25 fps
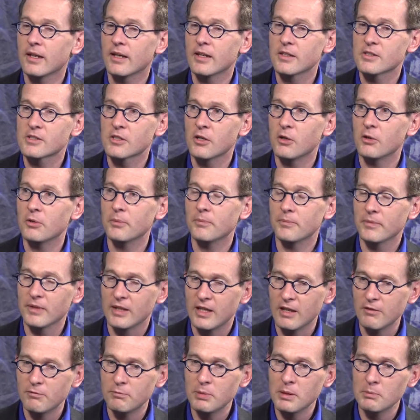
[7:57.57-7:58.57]
So
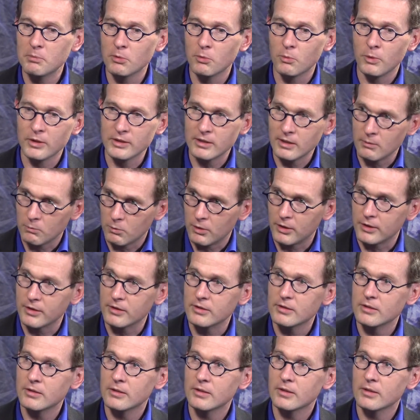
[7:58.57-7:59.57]
give people what they
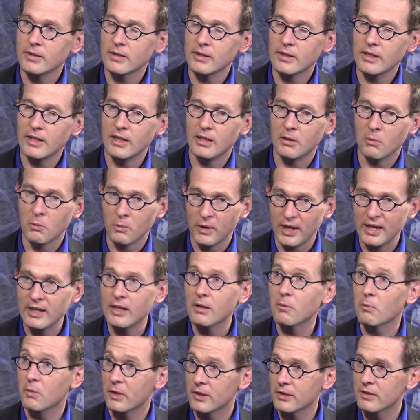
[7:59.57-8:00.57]
want, in a way
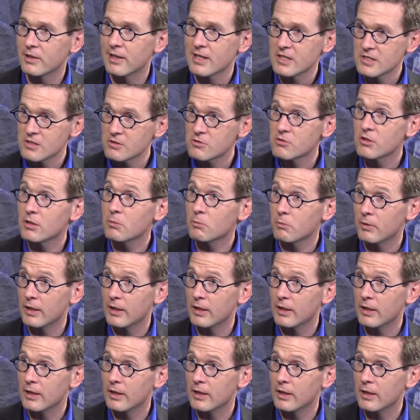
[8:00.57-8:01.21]
they want. Listen to them